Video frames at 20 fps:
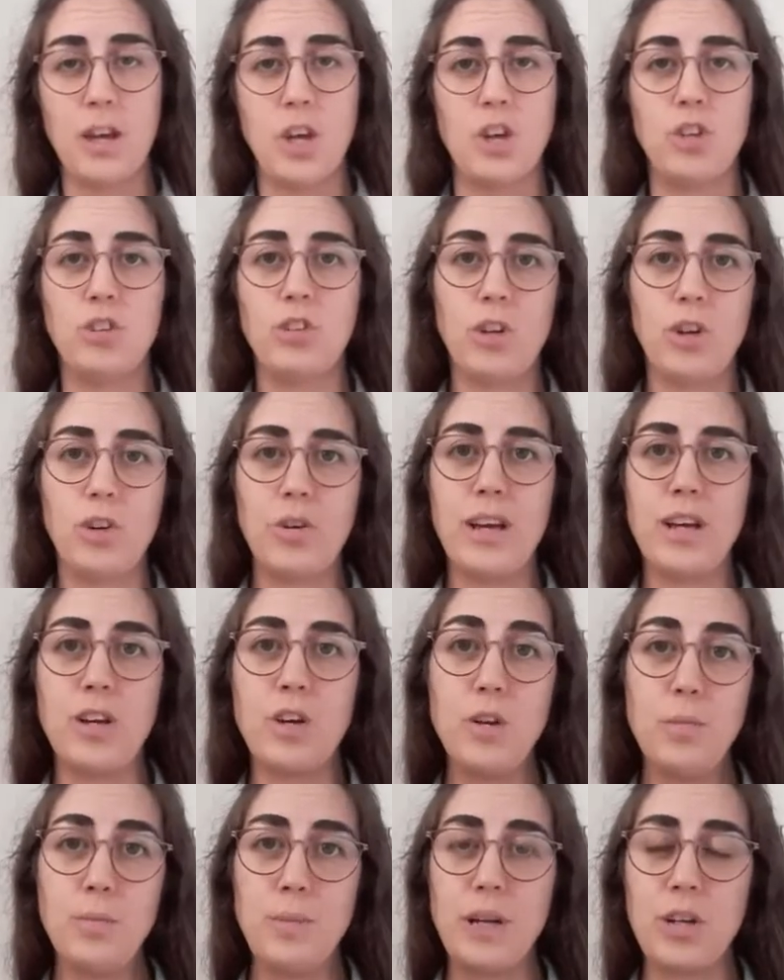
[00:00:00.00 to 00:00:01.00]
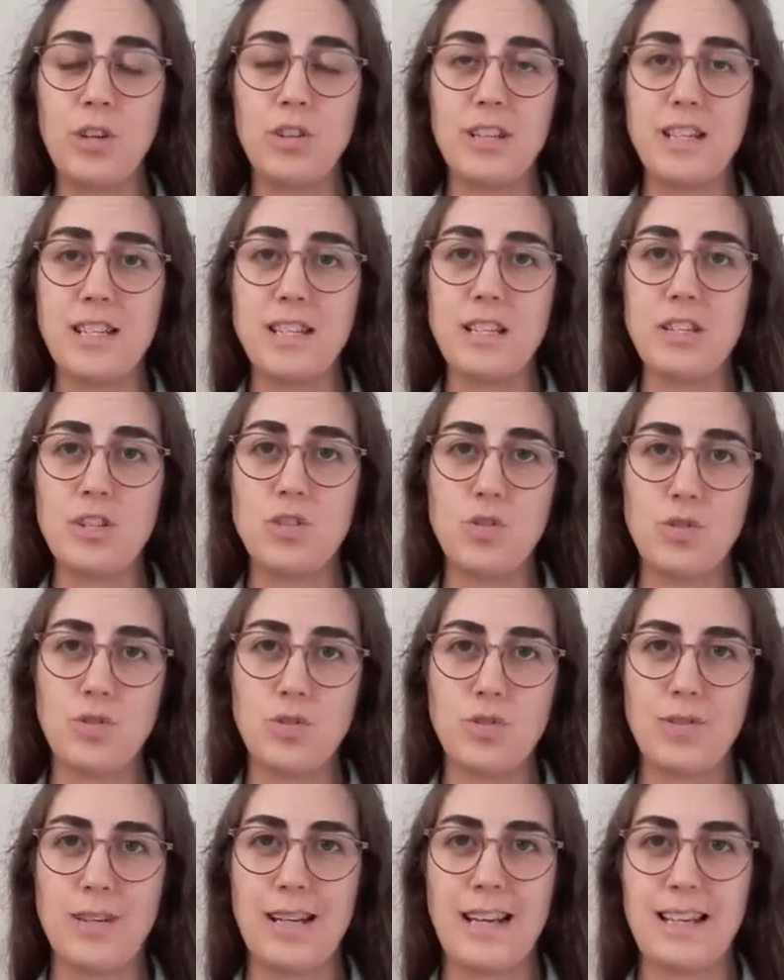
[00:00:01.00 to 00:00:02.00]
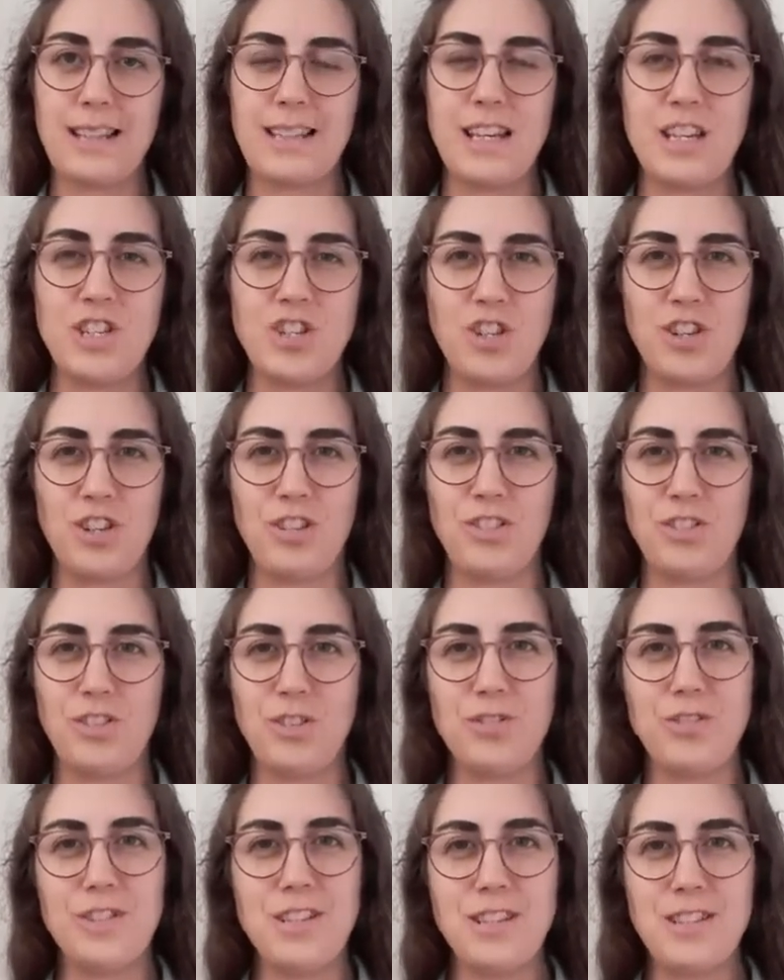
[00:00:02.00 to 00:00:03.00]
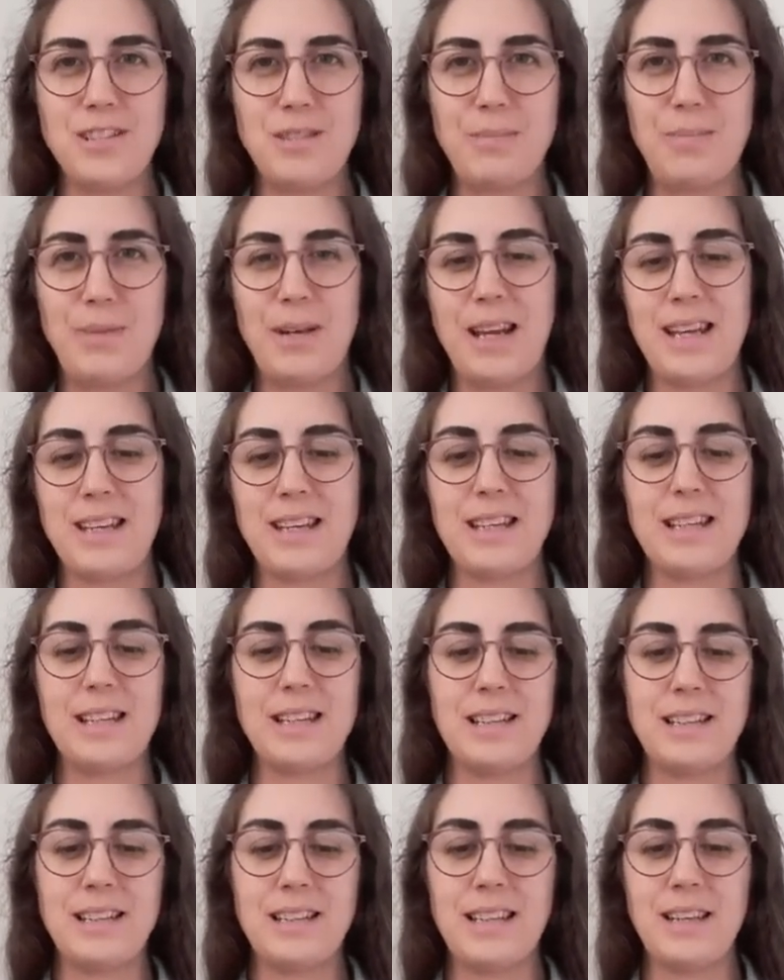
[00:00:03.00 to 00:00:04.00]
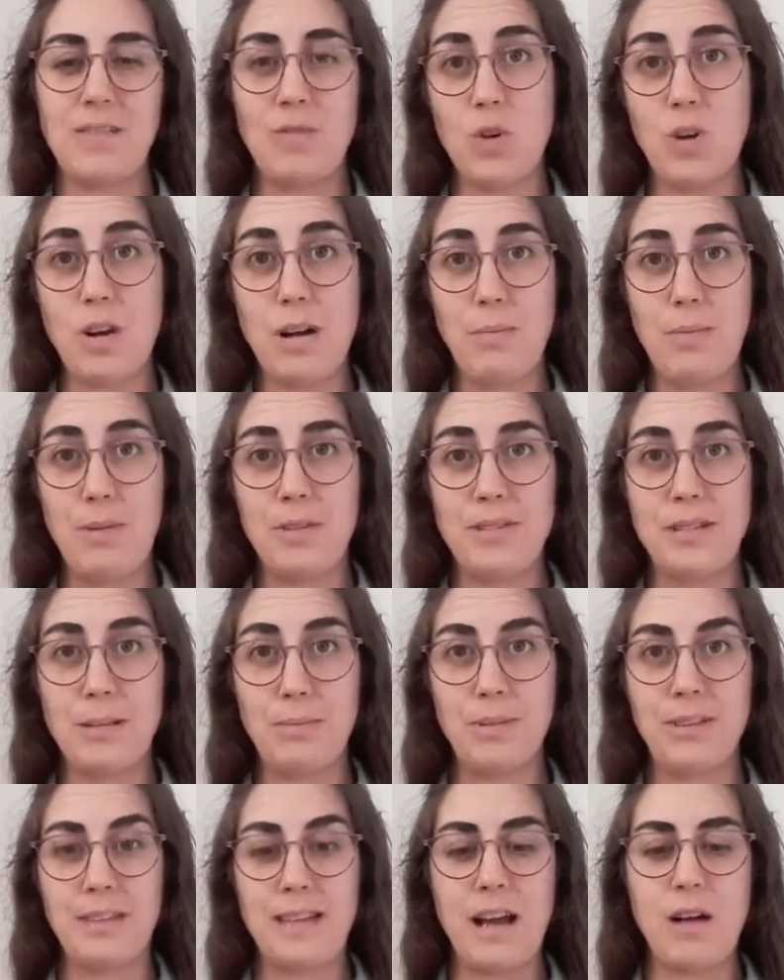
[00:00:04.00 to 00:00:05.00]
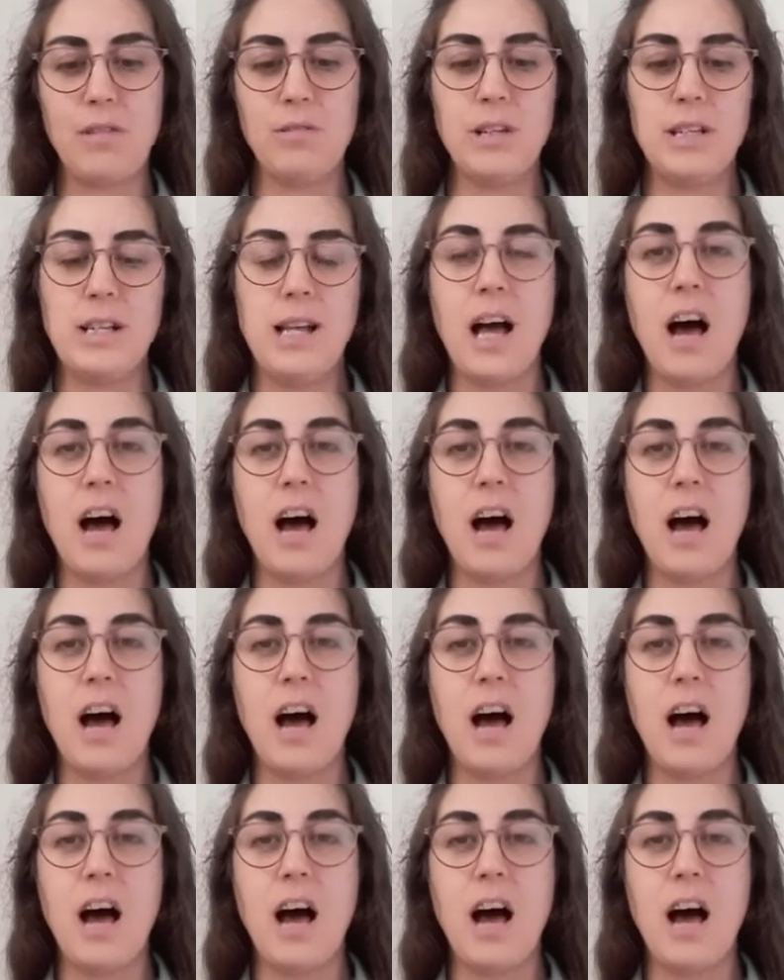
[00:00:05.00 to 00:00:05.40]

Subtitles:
So it could be a good idea to talk to a lactation consultant, but I can give you a couple of tips now.